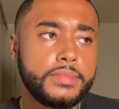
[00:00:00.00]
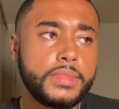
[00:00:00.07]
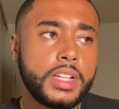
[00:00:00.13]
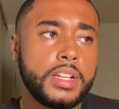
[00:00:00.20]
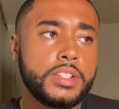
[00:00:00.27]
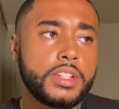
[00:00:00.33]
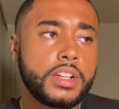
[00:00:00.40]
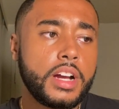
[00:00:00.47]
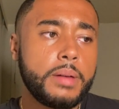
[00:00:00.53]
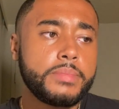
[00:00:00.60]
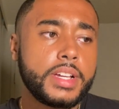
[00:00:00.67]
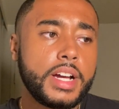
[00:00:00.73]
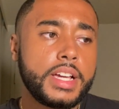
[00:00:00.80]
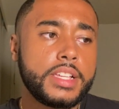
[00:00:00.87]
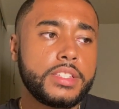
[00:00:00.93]

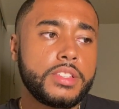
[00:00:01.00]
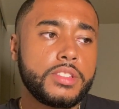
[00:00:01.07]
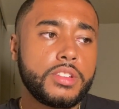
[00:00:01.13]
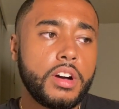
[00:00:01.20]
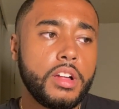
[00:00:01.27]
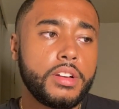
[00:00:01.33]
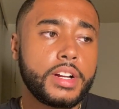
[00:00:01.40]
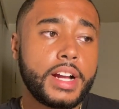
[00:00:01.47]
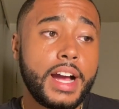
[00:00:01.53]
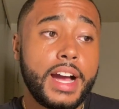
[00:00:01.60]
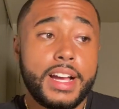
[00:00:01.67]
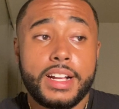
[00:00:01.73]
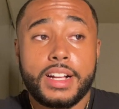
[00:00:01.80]
Khamzat is the taller guy.